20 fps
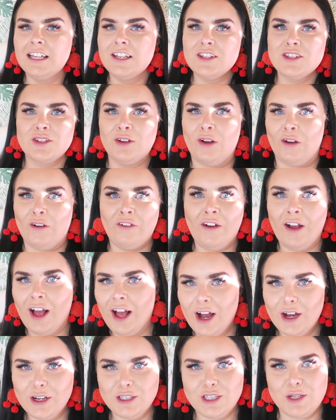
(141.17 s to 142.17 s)
sort of,
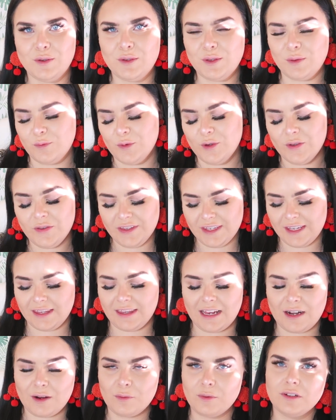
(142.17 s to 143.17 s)
I'd use them once and
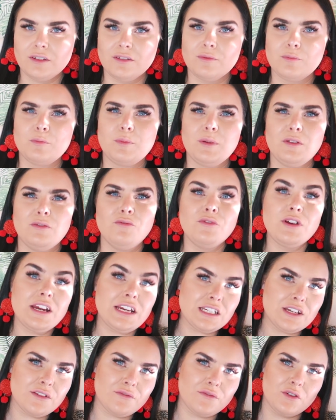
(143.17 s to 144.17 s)
then I wouldn't be
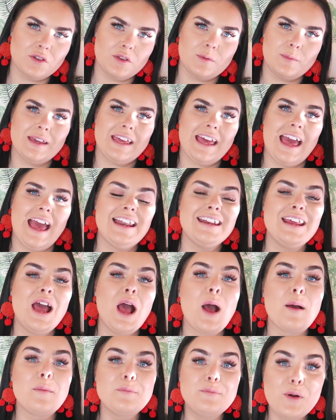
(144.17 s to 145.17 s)
reaching for them again.
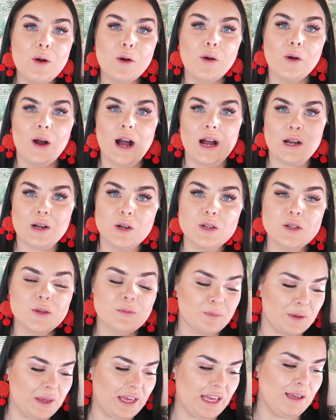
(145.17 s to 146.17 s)
But I
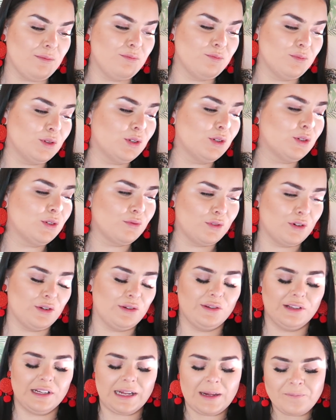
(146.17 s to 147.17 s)
couldn't be more
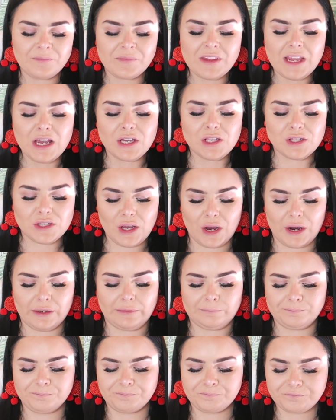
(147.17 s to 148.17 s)
wrong.
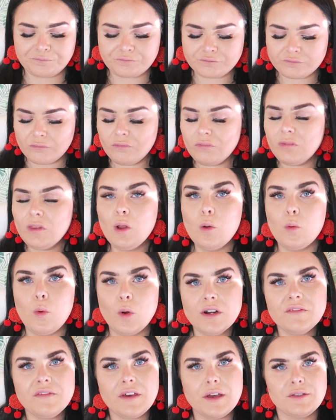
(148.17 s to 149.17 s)
So
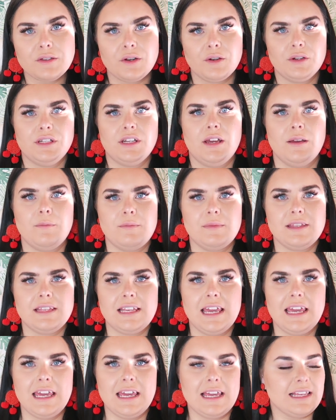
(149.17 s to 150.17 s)
one of those items
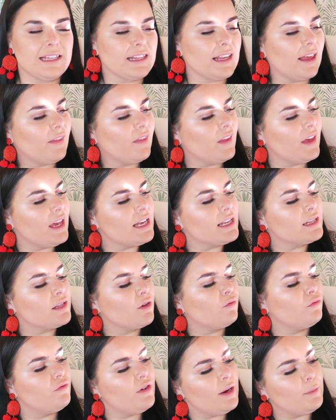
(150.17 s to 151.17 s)
is this
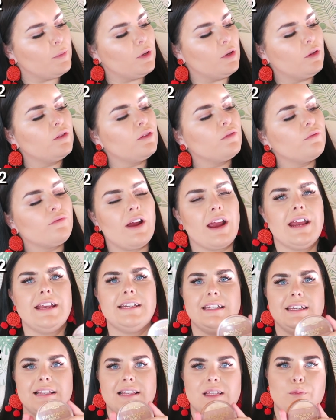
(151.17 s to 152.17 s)
Rimmel
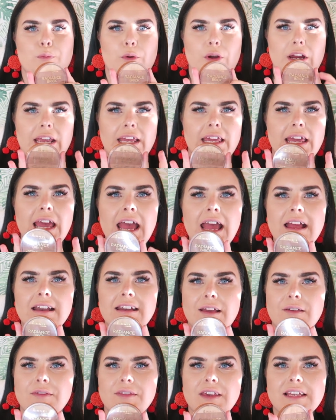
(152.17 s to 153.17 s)
Radiance brick.
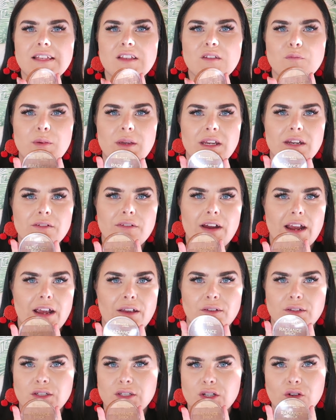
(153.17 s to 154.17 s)
Now these have been
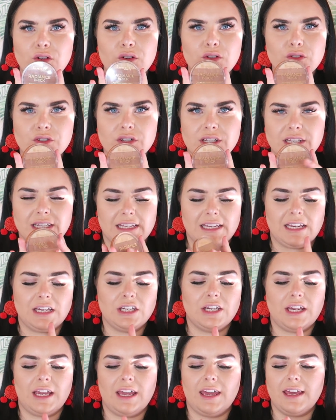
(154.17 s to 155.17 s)
around
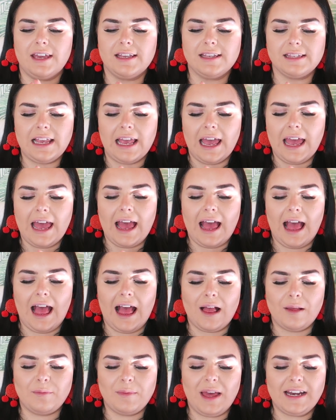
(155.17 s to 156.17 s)
106 years,
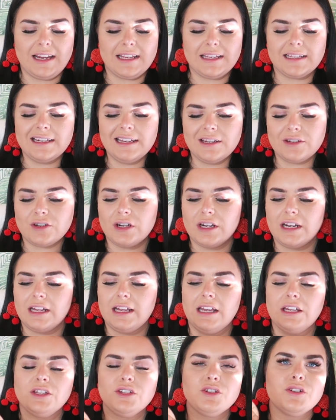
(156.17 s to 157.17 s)
and it's
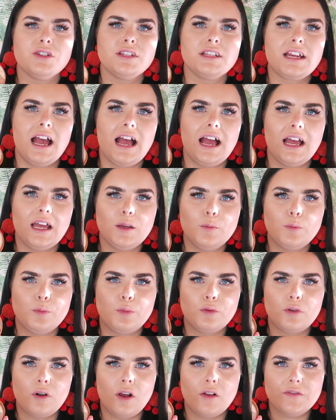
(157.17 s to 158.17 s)
literally just a
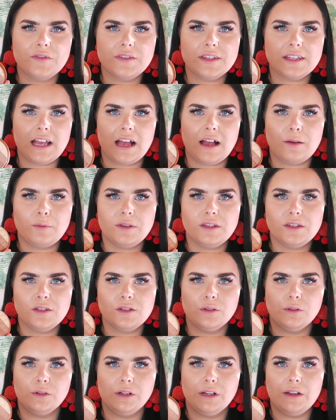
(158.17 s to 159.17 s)
bronzer with
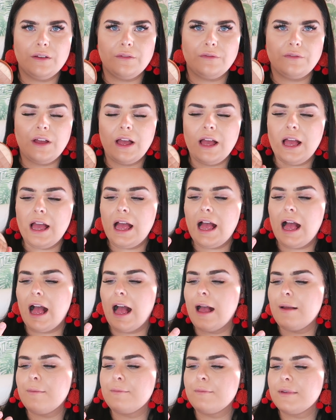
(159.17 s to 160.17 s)
sort of
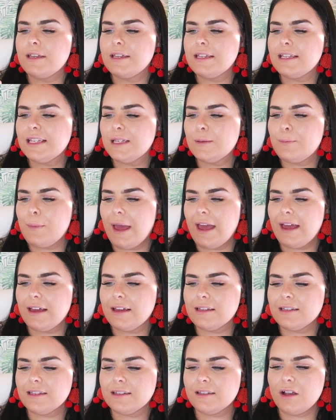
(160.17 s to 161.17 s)

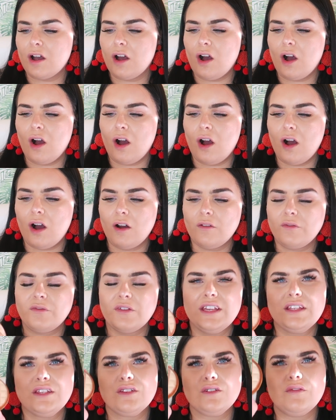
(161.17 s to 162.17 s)
specks of,
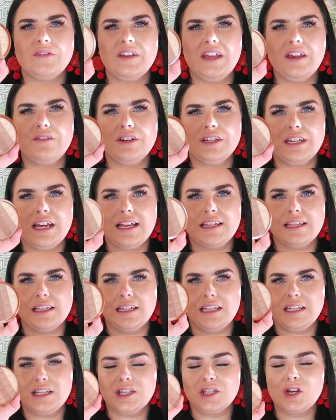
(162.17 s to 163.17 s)
it's sort of iridescent.
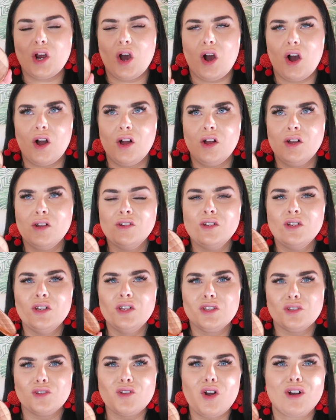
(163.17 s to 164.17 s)
It's not
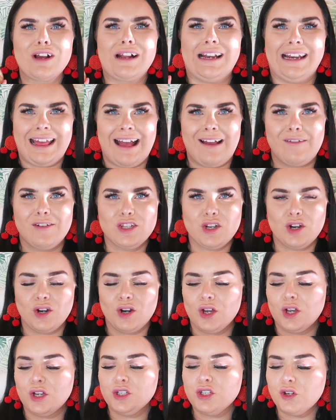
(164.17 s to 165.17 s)
glitter, it's not
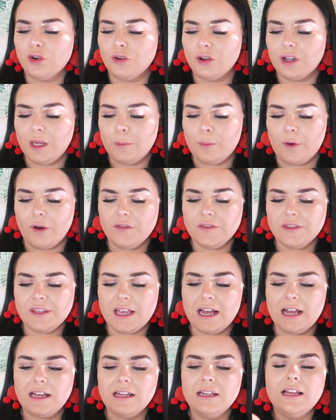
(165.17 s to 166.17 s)
like a chunky
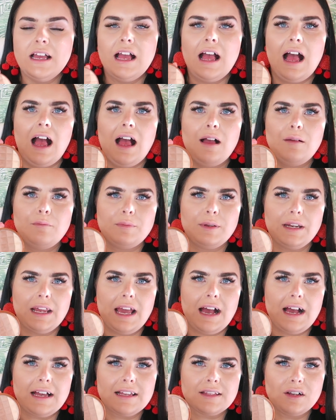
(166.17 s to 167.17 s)
bronzer, but it
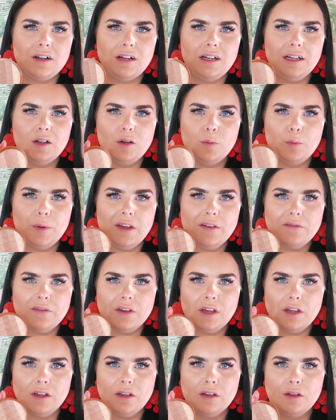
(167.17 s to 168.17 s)
has got a little bit of
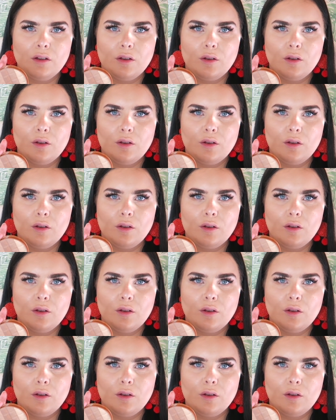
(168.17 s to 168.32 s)
a